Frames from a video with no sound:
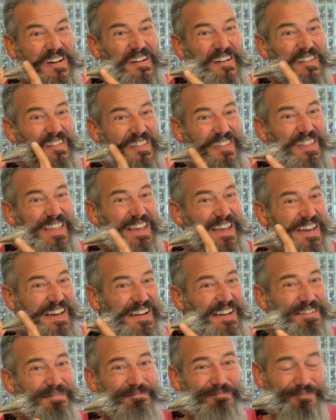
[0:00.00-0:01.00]

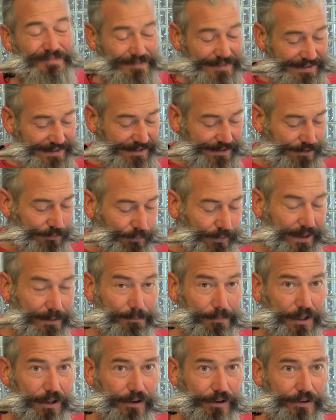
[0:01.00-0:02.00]
then the wind
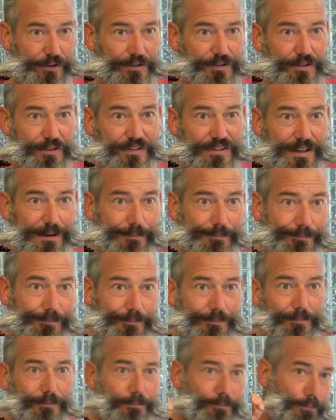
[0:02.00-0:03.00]
blows or
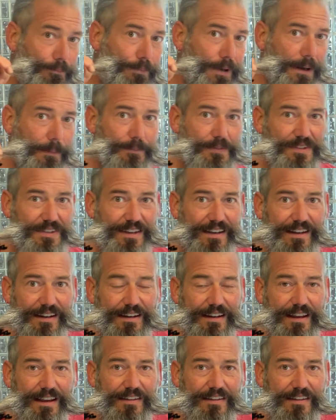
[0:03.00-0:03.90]
something bumps it,